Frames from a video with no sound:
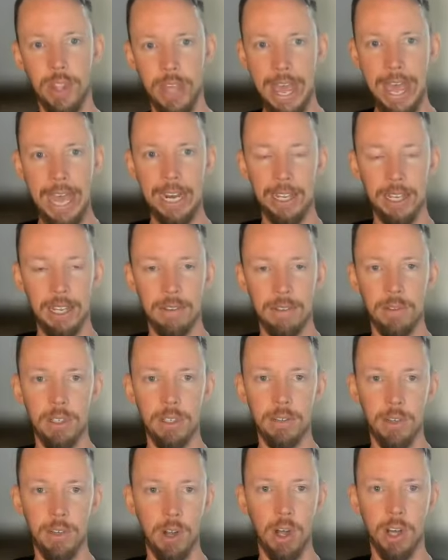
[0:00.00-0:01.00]
that level
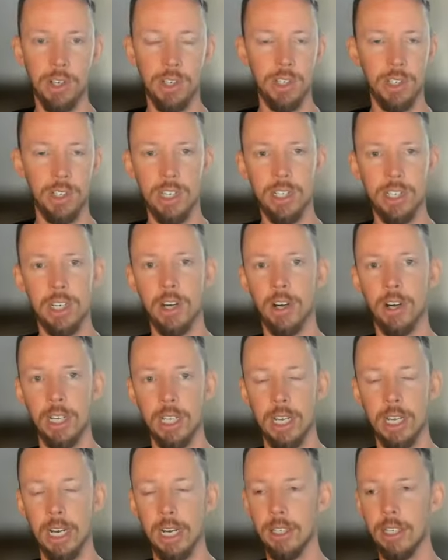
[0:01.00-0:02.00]
of consciousness and
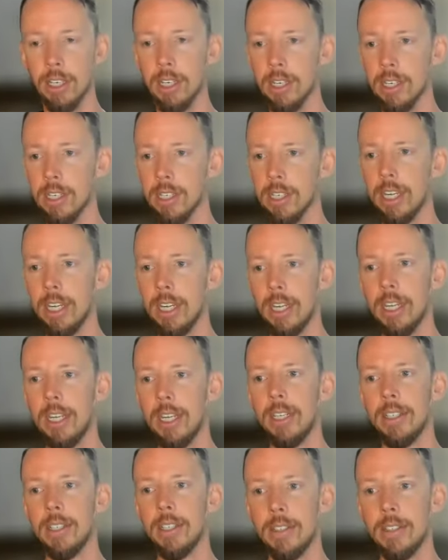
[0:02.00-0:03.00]
interconnectedness?
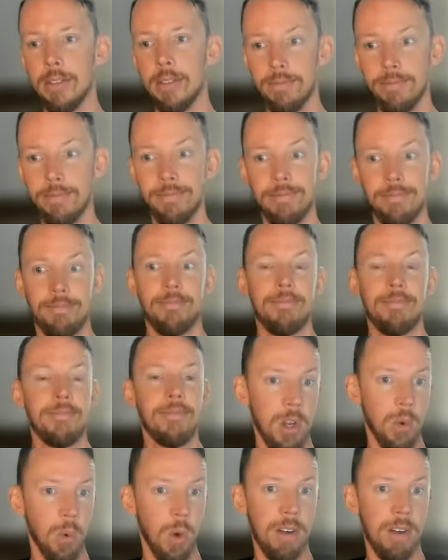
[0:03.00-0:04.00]
Are
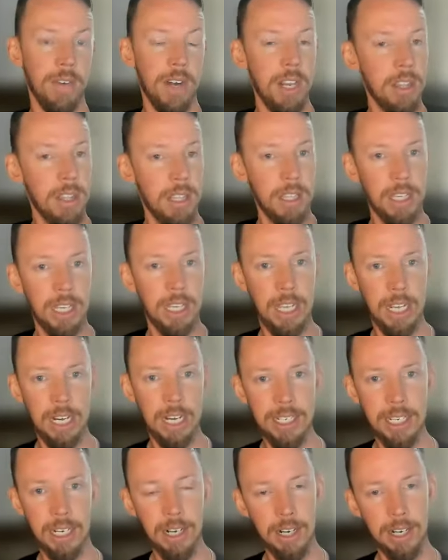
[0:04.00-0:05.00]
you aware of anything that could get
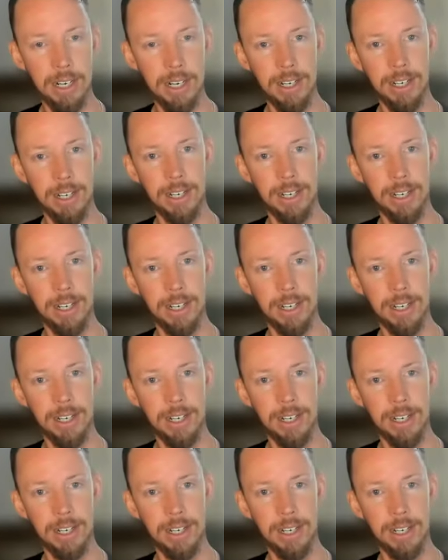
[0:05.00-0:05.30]
us there?